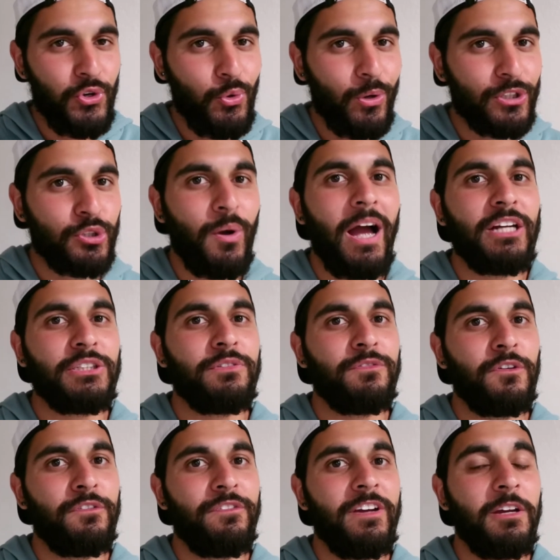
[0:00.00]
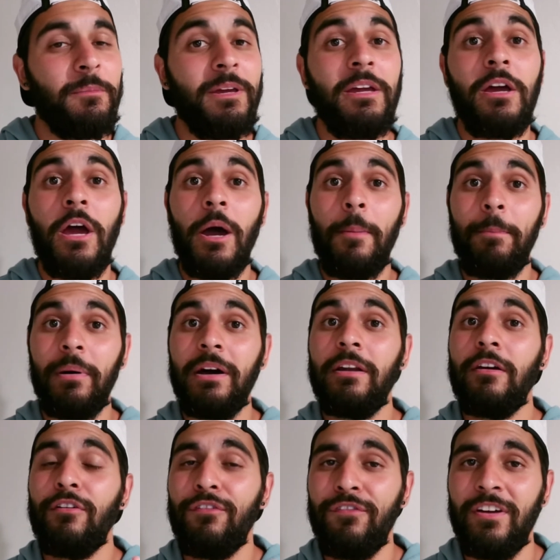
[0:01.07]
new attraction for Figment,
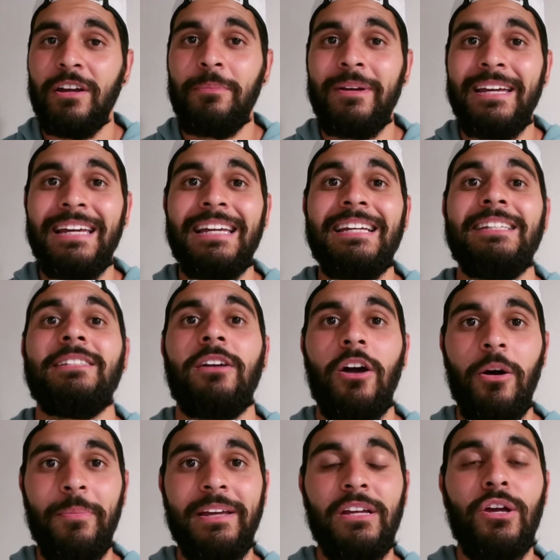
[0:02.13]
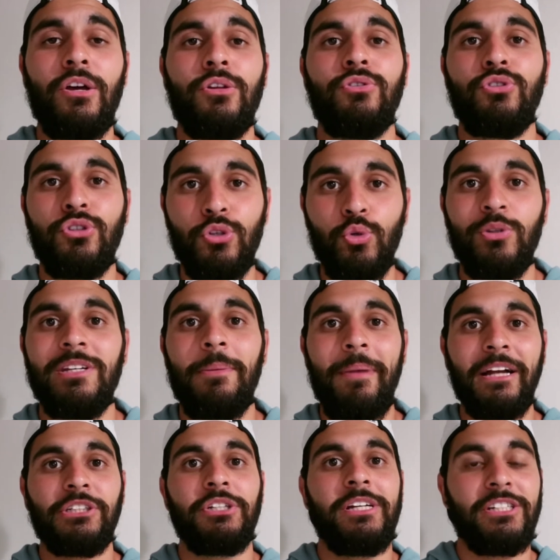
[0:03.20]
but Figment is coming to the
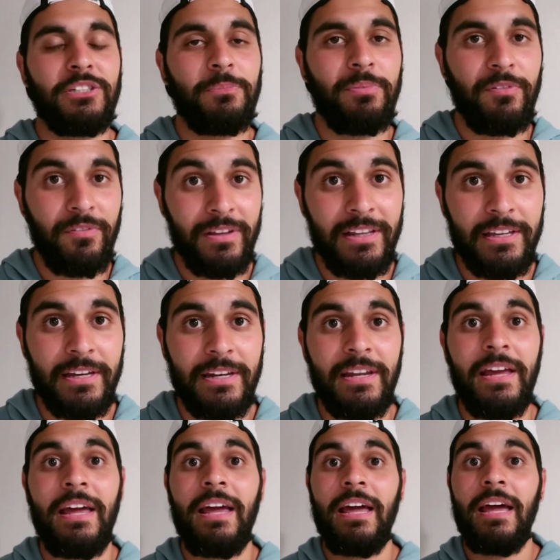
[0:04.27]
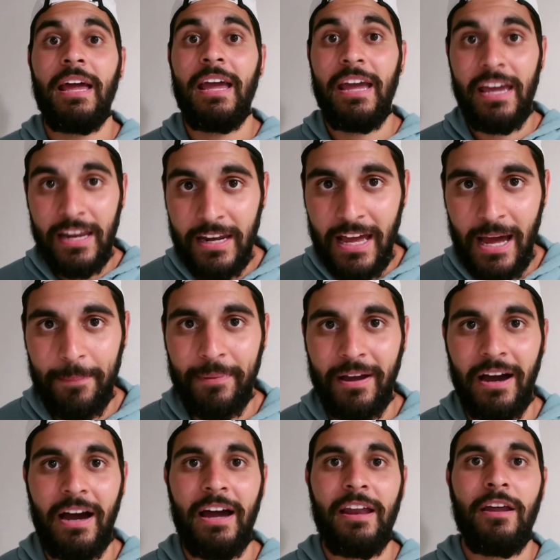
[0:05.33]
Imagination Pavilion in
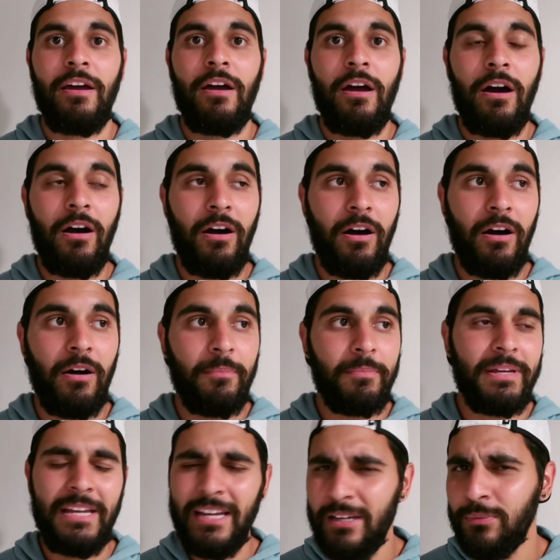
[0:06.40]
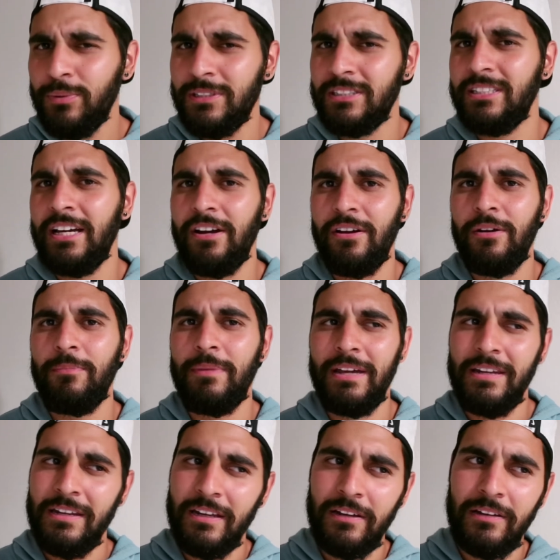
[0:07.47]
Epcot. He was there
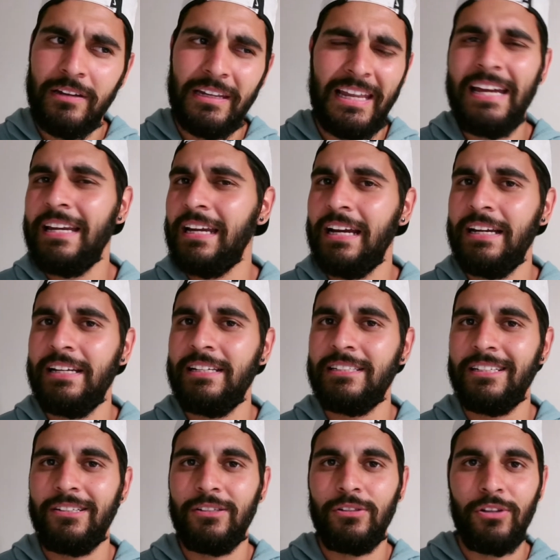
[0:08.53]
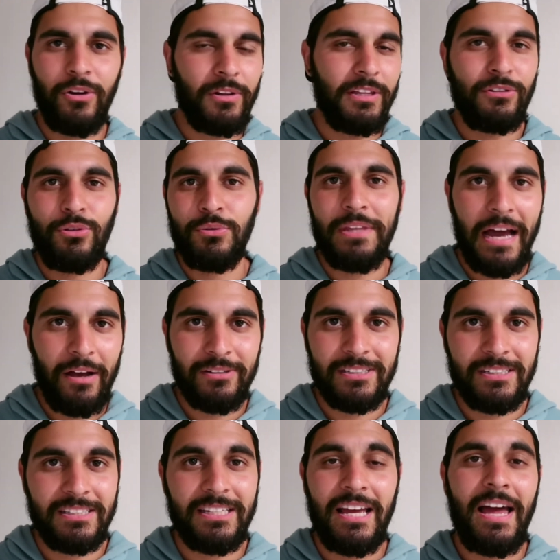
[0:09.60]
in the late 90s and the early
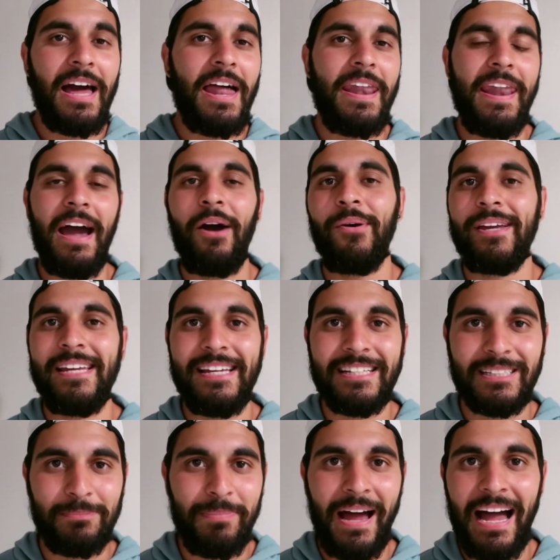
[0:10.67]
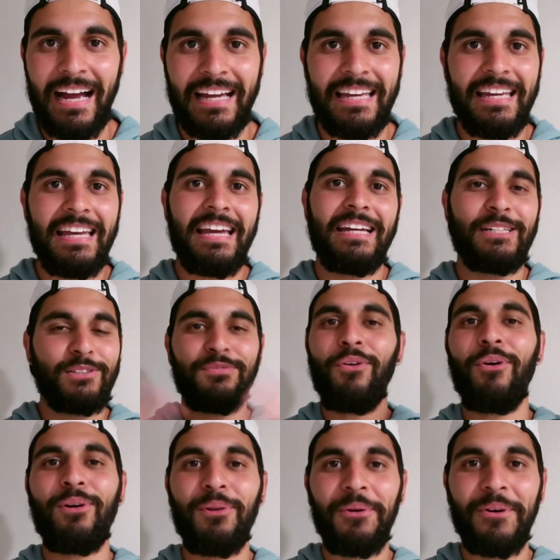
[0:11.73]
2000s. Now he is back in his
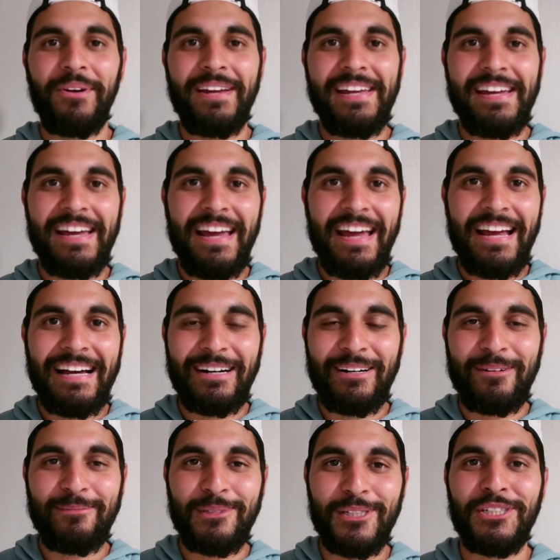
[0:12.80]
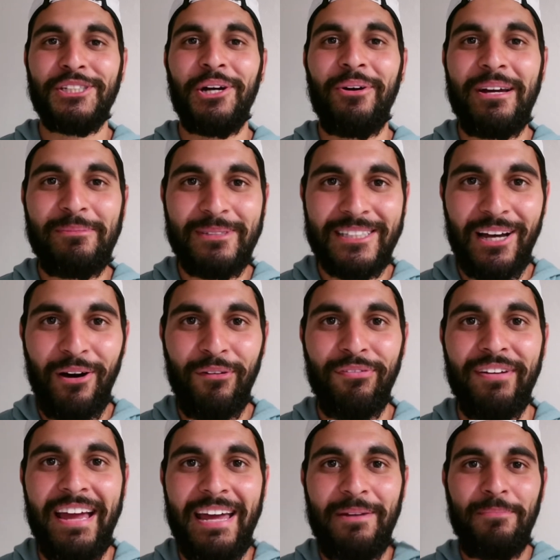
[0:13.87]
full glory to show
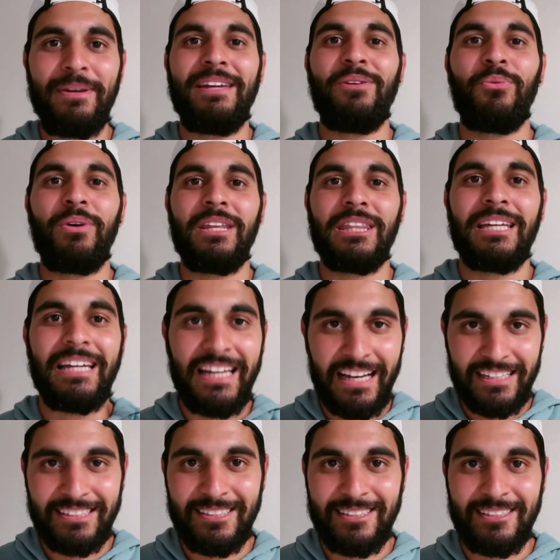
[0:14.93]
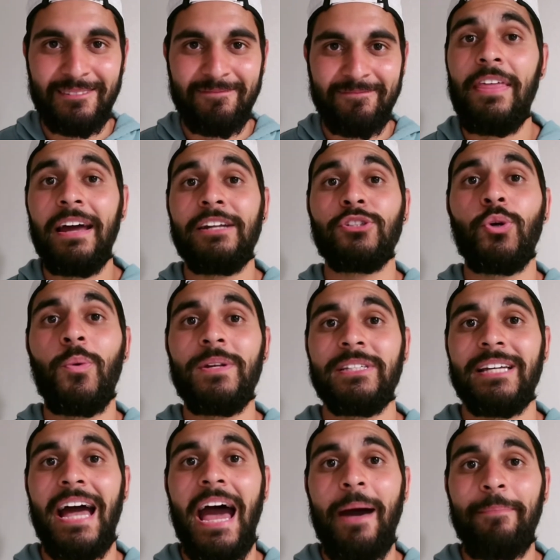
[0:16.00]
himself and meet with guests. And that is going
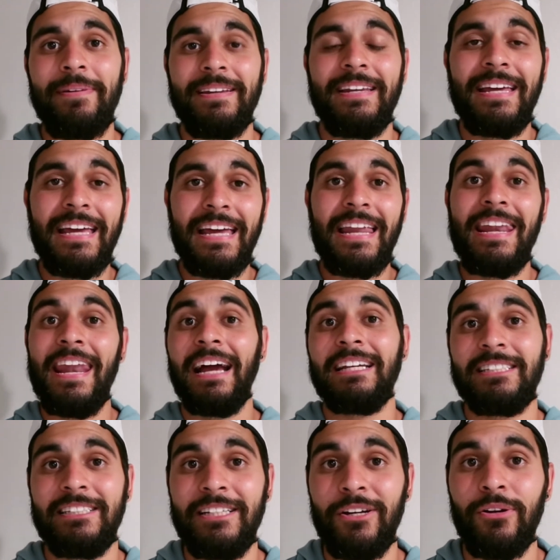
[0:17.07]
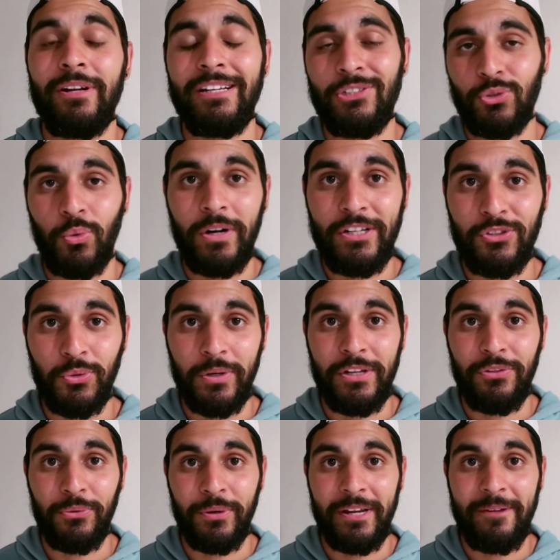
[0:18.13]
to happen next year in
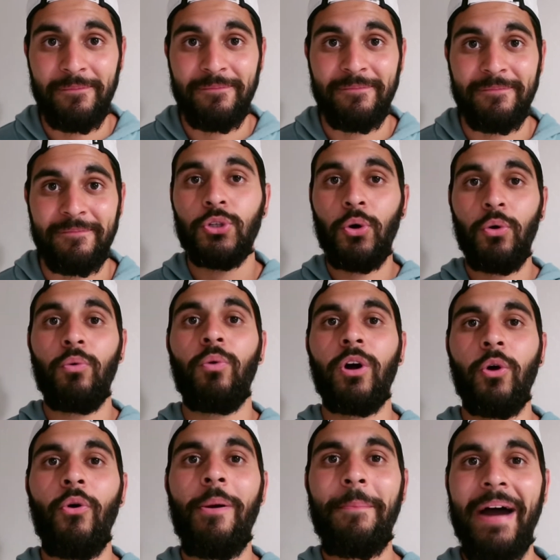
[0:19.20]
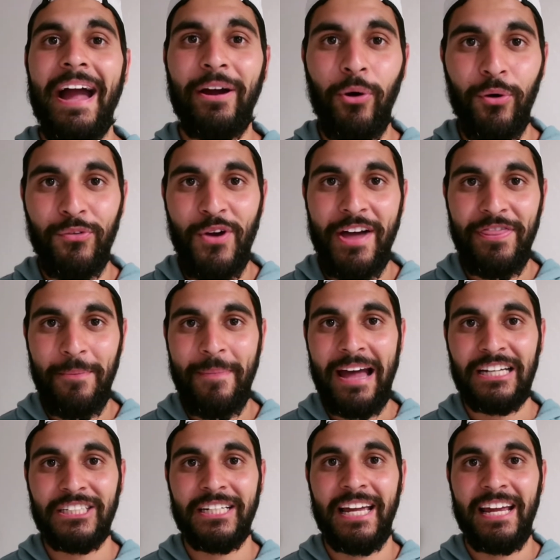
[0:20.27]
2023. So we're going back over at the
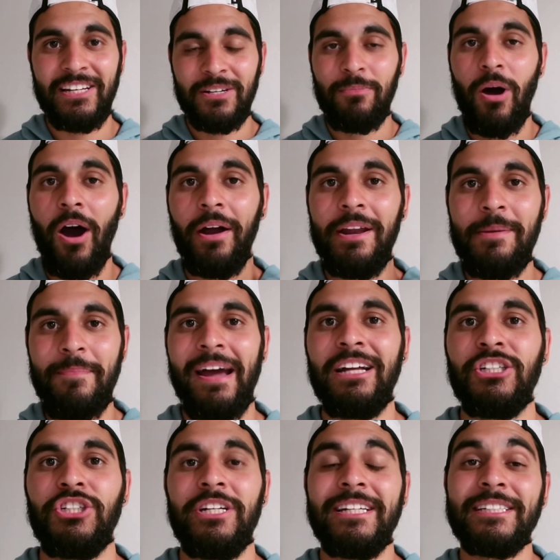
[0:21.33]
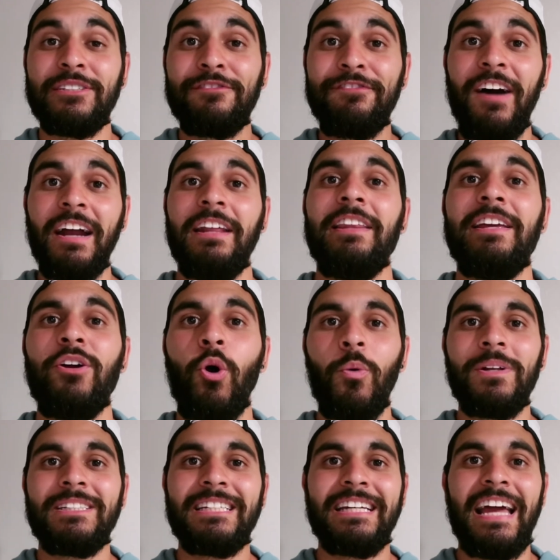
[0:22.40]
Magic Kingdom. Haunted Mansion is finally
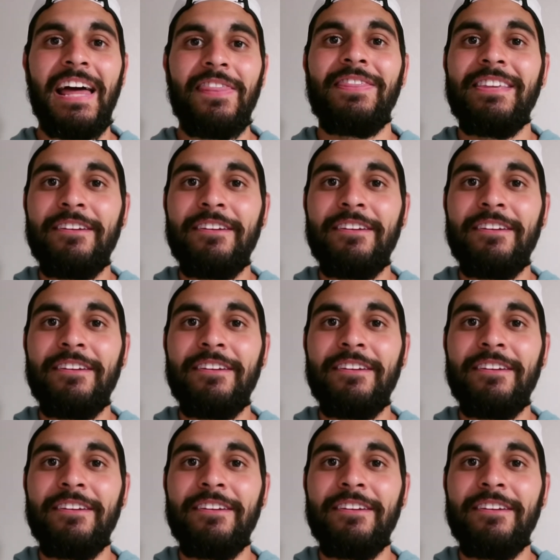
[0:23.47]
going to get